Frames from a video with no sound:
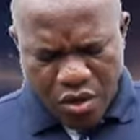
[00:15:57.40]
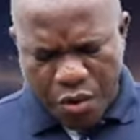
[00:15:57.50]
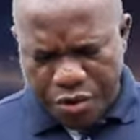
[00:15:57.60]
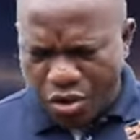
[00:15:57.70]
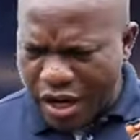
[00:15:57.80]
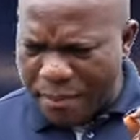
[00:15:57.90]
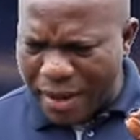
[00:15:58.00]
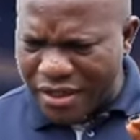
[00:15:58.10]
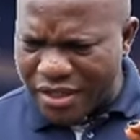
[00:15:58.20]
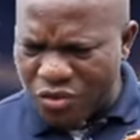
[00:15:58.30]
When you talk
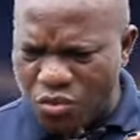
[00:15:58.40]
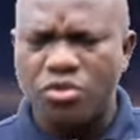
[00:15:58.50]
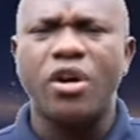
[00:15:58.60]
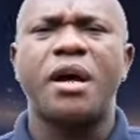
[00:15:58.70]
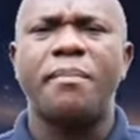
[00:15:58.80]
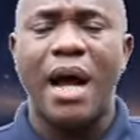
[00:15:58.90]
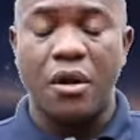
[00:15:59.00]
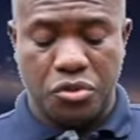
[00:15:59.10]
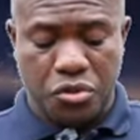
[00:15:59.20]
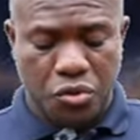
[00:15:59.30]
about this, we talk
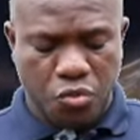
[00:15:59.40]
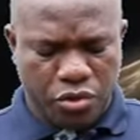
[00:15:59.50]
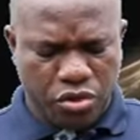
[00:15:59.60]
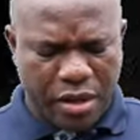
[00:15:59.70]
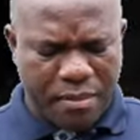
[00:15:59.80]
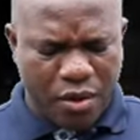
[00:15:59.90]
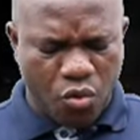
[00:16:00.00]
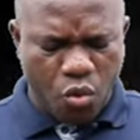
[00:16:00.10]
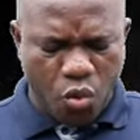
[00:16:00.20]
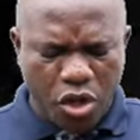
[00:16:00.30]
about we talk about
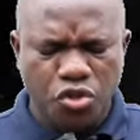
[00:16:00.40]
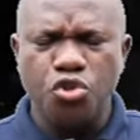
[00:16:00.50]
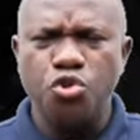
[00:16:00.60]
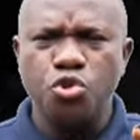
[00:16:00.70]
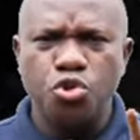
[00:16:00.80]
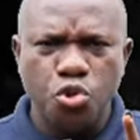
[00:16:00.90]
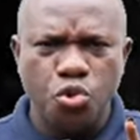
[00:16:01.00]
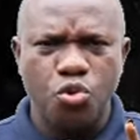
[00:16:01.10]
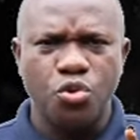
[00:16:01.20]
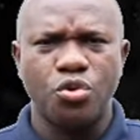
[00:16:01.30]
what you
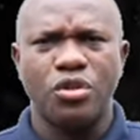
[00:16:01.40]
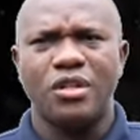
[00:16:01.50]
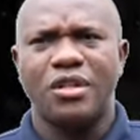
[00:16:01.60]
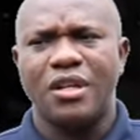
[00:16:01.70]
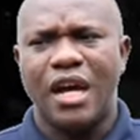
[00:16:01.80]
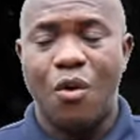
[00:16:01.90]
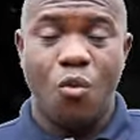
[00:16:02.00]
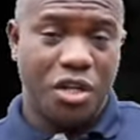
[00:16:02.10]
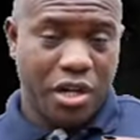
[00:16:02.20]
do and what it